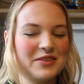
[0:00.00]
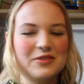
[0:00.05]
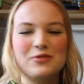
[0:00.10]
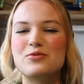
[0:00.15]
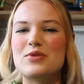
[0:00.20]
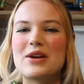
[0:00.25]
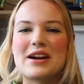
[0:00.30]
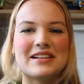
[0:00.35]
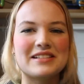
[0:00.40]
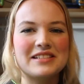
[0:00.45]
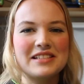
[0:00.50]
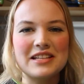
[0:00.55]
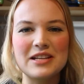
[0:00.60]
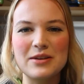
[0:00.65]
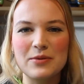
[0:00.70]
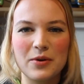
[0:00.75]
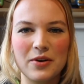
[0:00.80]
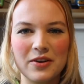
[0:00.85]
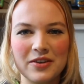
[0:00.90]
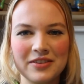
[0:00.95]
ranty
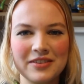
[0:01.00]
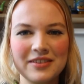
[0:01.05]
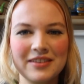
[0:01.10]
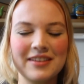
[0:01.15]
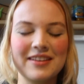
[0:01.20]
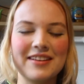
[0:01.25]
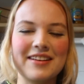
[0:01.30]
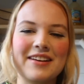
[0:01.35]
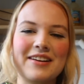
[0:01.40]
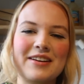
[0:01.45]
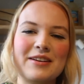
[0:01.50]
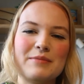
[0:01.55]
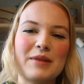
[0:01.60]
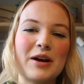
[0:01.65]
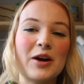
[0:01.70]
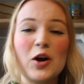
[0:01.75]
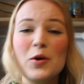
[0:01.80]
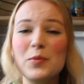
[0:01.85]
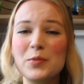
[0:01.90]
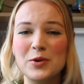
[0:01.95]
one. I
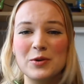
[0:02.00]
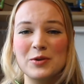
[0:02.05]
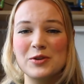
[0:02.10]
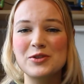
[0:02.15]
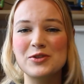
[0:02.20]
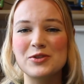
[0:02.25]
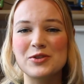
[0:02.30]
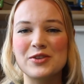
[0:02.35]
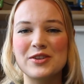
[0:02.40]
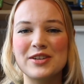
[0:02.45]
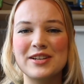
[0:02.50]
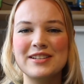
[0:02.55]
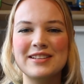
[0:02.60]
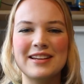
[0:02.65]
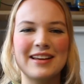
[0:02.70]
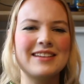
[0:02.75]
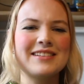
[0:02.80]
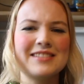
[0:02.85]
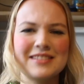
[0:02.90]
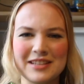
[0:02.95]
hope you enjoyed
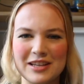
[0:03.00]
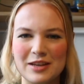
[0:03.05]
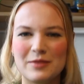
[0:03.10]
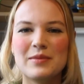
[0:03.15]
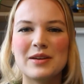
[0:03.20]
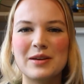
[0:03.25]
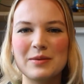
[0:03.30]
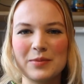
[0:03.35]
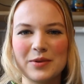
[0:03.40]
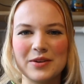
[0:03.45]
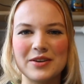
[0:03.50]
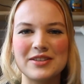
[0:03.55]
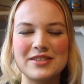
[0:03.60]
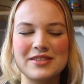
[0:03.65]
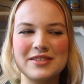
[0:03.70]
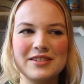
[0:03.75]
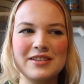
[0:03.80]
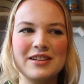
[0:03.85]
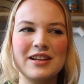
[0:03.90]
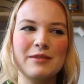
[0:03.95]
like seeing me in
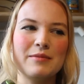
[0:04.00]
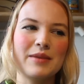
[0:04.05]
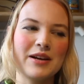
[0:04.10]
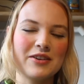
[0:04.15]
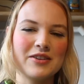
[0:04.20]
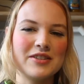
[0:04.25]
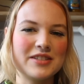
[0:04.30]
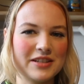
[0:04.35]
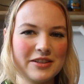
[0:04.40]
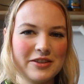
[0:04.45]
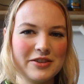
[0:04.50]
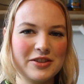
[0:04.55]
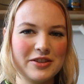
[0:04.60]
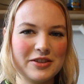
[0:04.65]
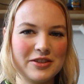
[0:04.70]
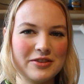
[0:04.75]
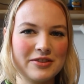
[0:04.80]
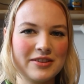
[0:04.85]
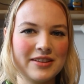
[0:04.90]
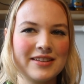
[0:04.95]
person. I might continue to
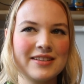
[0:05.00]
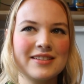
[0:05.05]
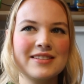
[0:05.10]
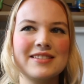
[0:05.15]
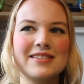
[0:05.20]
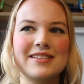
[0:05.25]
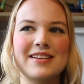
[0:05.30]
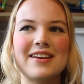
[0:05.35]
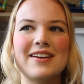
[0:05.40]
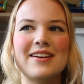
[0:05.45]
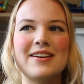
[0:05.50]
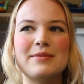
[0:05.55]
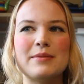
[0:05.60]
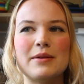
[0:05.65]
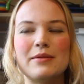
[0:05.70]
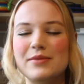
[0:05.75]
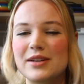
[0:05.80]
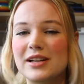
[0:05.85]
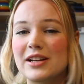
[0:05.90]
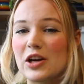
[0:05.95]
do this.
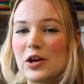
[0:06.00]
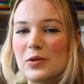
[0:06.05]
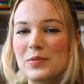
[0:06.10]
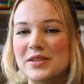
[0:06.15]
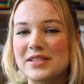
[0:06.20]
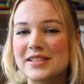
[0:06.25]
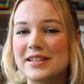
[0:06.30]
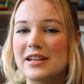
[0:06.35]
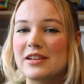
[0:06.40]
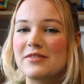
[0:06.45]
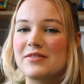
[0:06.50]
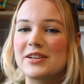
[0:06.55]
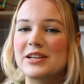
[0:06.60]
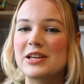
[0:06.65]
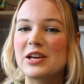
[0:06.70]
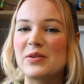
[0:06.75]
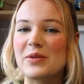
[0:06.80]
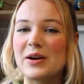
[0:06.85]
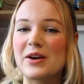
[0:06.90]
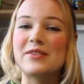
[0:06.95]
I'm really hoping to get a
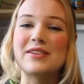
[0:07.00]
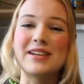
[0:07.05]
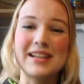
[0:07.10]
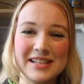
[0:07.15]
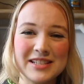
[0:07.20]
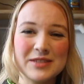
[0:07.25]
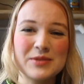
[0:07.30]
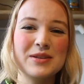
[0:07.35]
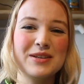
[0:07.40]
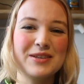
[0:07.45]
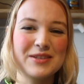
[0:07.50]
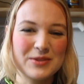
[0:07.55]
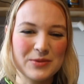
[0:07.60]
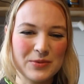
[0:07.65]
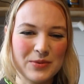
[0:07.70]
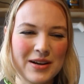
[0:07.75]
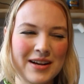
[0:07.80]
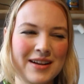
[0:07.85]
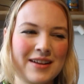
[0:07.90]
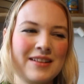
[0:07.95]
video out next week as
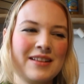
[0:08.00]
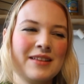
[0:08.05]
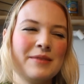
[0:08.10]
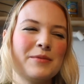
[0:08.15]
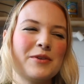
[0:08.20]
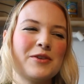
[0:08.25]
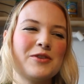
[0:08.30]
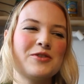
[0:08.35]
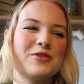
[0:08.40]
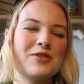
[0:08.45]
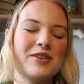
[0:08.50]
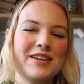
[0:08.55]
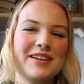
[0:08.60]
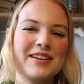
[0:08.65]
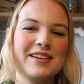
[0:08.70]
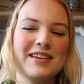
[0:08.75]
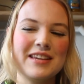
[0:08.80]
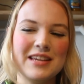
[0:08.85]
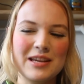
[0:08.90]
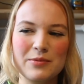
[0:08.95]
well. I'm going to try
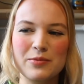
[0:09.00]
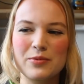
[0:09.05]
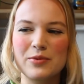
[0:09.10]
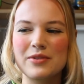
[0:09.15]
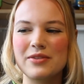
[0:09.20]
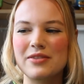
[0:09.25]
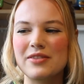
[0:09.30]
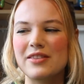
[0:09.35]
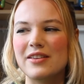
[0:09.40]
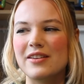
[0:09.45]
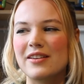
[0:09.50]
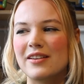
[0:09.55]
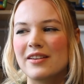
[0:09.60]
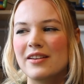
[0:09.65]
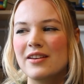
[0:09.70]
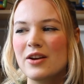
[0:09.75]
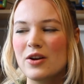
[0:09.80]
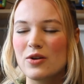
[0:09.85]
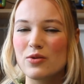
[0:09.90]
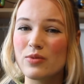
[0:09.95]
and keep with the
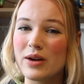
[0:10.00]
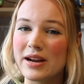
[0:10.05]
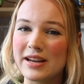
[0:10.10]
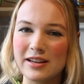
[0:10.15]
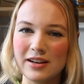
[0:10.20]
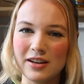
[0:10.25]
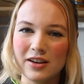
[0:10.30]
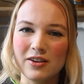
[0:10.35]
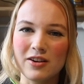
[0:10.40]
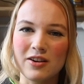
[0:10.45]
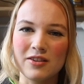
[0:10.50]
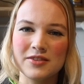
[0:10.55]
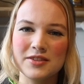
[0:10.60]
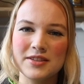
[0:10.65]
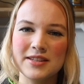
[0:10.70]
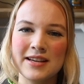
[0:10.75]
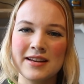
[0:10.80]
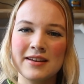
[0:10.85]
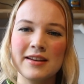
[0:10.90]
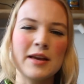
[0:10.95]
regular
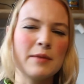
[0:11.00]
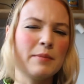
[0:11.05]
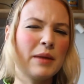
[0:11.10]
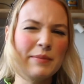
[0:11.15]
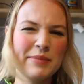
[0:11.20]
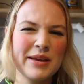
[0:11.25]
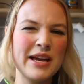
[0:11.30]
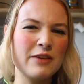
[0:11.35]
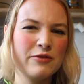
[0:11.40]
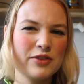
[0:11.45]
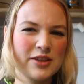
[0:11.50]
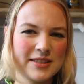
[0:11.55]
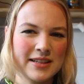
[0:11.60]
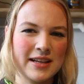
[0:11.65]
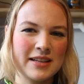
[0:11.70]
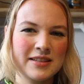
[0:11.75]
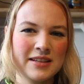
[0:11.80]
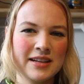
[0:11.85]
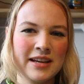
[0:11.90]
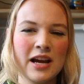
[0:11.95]
content. It might be every
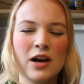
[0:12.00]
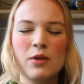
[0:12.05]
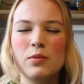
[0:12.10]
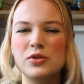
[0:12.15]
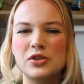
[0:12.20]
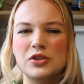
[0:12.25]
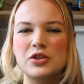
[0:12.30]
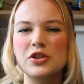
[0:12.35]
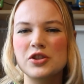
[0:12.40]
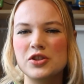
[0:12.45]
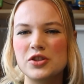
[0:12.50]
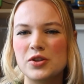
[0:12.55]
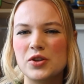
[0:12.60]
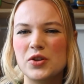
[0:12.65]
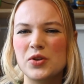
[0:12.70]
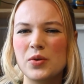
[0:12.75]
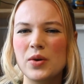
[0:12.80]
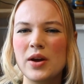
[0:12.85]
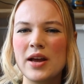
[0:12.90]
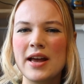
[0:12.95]
Saturday. I was going to
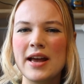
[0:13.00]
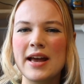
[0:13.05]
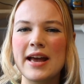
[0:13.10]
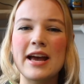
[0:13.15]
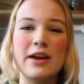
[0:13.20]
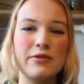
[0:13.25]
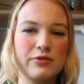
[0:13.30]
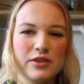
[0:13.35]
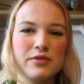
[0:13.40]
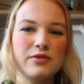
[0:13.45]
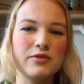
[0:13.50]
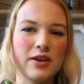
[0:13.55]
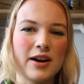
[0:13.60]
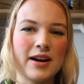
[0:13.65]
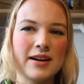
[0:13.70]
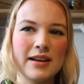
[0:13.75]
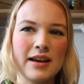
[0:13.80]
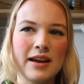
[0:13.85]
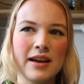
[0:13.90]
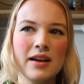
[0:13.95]
do every
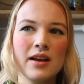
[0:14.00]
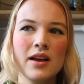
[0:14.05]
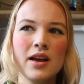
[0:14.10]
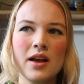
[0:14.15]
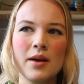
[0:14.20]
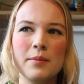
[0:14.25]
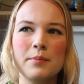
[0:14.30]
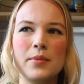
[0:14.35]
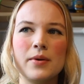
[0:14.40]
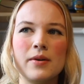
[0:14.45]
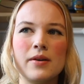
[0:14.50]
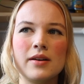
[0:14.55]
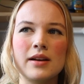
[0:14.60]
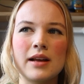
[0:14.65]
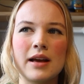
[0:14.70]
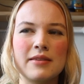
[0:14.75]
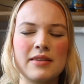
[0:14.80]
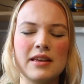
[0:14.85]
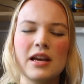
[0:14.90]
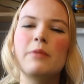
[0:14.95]
Friday, but
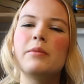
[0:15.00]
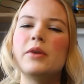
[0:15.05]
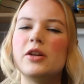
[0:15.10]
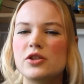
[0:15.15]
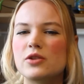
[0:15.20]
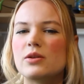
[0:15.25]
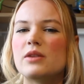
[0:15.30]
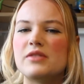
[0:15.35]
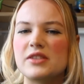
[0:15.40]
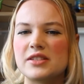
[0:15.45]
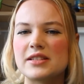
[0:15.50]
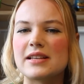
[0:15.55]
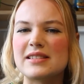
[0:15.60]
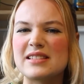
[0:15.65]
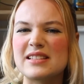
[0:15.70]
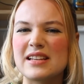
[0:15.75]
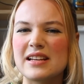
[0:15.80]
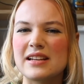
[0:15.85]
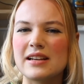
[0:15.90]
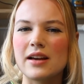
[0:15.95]
I think I'm going to do every
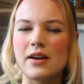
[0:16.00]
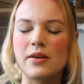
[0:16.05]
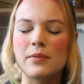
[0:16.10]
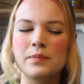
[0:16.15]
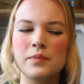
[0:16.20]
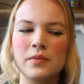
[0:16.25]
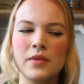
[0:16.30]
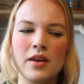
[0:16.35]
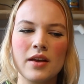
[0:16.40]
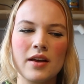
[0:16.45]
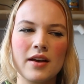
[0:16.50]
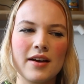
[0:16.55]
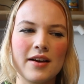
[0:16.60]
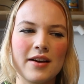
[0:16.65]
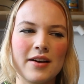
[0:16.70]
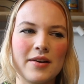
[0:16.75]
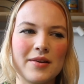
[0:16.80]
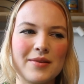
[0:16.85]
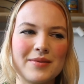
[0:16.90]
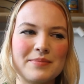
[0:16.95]
Saturday now.
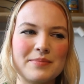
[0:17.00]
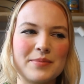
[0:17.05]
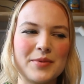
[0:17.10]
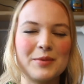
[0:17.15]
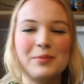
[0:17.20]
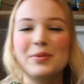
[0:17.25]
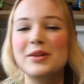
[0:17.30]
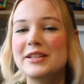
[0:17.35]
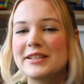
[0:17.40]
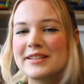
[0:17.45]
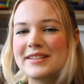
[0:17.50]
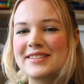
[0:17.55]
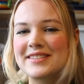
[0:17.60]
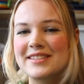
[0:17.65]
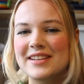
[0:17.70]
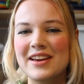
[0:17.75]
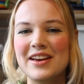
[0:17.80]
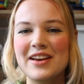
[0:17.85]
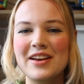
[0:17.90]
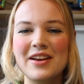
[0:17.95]
But please
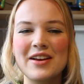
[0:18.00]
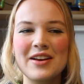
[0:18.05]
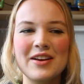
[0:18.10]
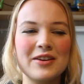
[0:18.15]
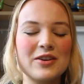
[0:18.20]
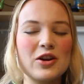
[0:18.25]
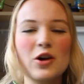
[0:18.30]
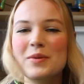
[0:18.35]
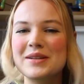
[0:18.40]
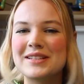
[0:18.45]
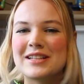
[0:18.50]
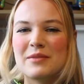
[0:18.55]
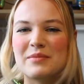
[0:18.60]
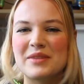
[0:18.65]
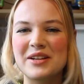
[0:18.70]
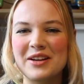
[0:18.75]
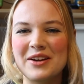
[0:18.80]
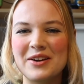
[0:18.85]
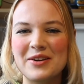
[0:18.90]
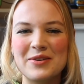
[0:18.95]
comment down
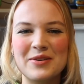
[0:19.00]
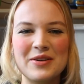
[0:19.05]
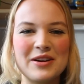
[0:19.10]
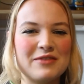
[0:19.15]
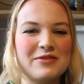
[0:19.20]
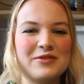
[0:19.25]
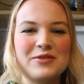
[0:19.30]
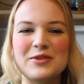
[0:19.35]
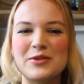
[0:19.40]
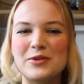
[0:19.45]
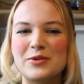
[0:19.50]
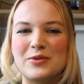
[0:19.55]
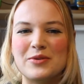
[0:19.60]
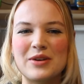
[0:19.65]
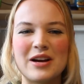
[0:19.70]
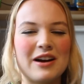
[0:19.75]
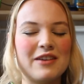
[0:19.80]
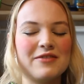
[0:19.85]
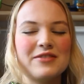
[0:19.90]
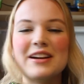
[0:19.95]
below if you
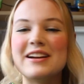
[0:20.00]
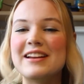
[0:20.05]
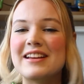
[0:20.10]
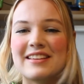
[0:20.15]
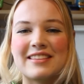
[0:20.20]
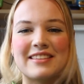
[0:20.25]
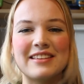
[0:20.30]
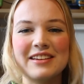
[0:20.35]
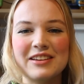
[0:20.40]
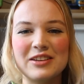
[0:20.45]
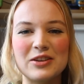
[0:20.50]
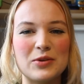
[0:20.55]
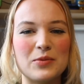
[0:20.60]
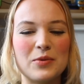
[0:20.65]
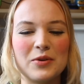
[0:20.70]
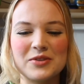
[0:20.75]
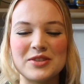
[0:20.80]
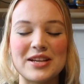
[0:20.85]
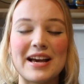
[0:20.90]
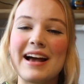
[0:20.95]
have anything you
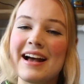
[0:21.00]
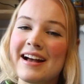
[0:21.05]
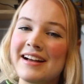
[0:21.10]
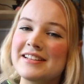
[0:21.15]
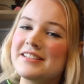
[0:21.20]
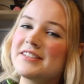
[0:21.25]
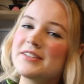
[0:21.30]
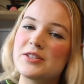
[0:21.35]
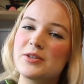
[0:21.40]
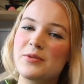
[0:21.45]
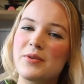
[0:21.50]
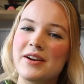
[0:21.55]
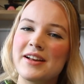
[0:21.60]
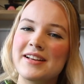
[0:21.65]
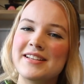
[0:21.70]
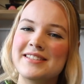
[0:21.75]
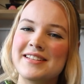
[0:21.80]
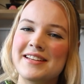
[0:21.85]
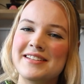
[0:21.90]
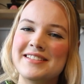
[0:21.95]
want to add to what I
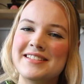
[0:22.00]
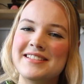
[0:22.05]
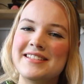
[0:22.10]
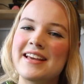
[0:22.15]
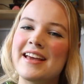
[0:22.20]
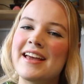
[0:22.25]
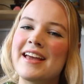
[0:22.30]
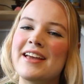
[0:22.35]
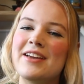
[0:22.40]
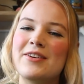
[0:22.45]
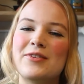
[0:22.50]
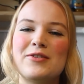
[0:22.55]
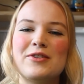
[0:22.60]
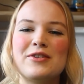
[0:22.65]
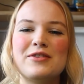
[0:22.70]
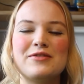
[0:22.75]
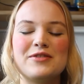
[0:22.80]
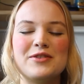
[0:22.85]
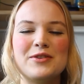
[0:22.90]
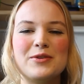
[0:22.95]
said today, or
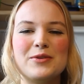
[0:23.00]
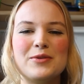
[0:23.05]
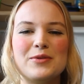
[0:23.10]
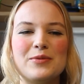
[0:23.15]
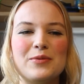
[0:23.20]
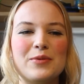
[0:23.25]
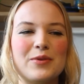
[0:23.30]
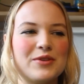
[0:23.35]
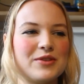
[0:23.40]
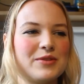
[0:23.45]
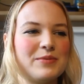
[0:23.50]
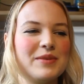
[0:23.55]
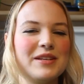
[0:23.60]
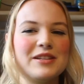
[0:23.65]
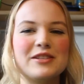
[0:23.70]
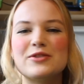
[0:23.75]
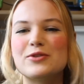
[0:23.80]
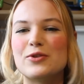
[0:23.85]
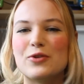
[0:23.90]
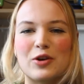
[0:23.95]
if you want me
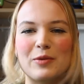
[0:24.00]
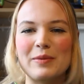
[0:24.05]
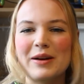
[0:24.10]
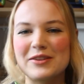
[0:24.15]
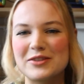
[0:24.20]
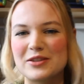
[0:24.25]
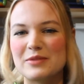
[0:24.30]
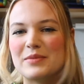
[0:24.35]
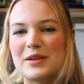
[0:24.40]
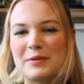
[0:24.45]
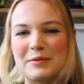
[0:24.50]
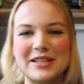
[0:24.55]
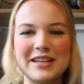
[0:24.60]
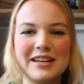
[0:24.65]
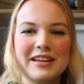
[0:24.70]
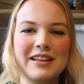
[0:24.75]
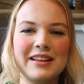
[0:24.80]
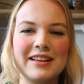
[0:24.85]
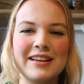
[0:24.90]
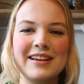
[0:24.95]
to talk about something
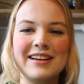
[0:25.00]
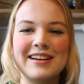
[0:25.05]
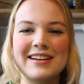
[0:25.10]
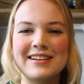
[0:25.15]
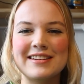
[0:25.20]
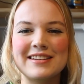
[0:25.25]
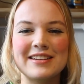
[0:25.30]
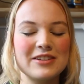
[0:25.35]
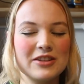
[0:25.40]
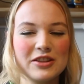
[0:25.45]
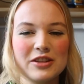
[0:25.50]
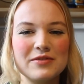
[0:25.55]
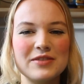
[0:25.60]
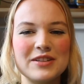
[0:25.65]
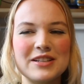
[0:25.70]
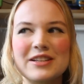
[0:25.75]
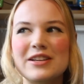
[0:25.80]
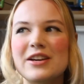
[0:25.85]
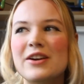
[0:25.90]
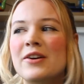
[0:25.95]
particular in another
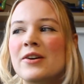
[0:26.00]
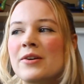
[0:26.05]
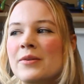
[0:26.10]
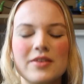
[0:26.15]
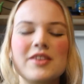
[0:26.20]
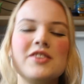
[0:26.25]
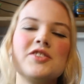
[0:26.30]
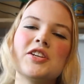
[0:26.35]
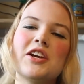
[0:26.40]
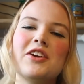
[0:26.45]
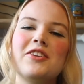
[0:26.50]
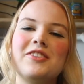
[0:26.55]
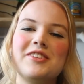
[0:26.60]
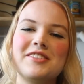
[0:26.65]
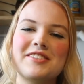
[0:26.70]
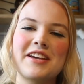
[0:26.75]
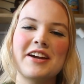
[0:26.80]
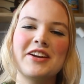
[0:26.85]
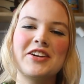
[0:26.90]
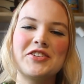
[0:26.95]
video. This channel is
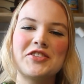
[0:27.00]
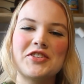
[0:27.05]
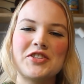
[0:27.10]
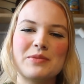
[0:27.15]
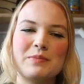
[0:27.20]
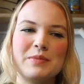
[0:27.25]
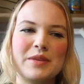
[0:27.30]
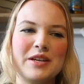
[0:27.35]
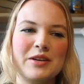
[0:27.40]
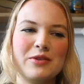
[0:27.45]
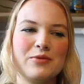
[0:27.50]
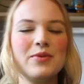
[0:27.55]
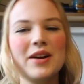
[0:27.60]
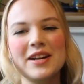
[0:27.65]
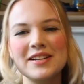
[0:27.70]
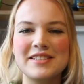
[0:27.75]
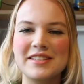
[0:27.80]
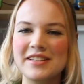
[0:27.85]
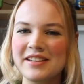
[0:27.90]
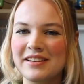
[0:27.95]
kind of just me
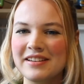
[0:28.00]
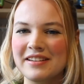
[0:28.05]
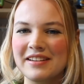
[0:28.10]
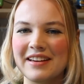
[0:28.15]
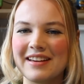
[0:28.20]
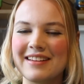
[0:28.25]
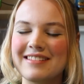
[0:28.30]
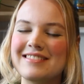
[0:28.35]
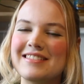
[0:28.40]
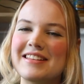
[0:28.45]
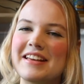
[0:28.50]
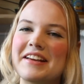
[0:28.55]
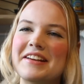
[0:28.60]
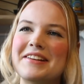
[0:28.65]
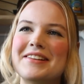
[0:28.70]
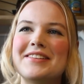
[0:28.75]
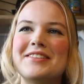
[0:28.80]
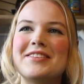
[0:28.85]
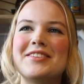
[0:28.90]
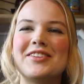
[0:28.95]
ranting and
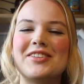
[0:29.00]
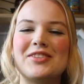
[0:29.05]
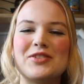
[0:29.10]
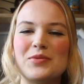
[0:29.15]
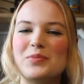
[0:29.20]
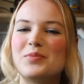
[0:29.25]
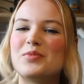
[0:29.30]
then some